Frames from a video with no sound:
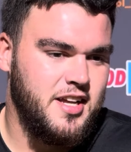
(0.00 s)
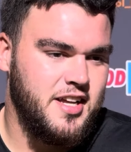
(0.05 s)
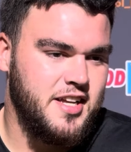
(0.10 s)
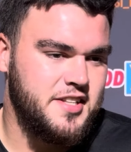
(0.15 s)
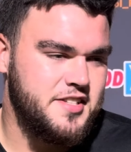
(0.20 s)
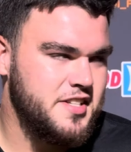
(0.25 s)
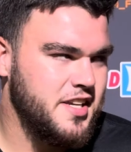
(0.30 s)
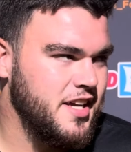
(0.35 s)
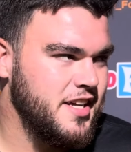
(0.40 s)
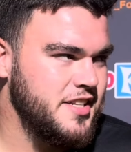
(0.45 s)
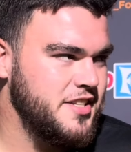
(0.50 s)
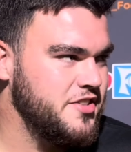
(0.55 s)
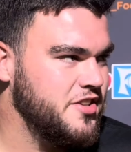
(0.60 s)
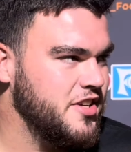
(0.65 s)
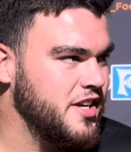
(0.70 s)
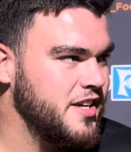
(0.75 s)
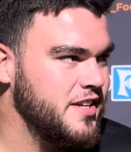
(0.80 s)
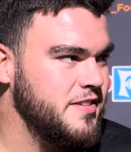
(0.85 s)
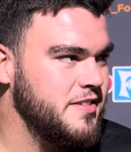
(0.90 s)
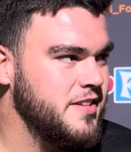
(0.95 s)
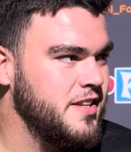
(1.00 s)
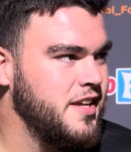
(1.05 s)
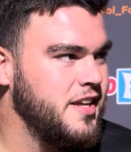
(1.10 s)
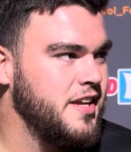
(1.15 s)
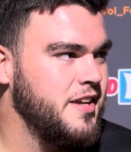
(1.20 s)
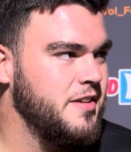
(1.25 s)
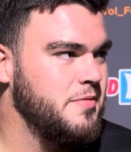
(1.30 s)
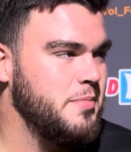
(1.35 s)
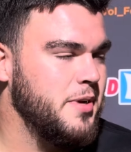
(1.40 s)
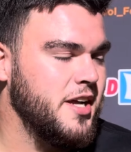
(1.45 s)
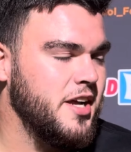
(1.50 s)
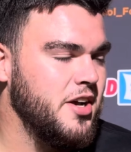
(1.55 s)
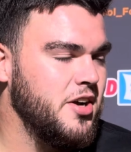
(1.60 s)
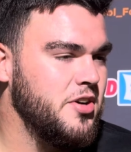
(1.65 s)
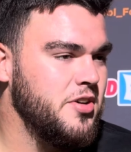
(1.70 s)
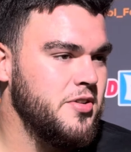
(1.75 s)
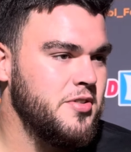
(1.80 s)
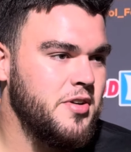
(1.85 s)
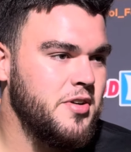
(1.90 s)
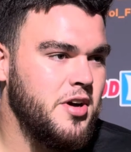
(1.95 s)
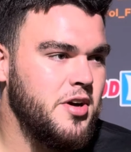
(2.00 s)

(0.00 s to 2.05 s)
Inside, you got Big O,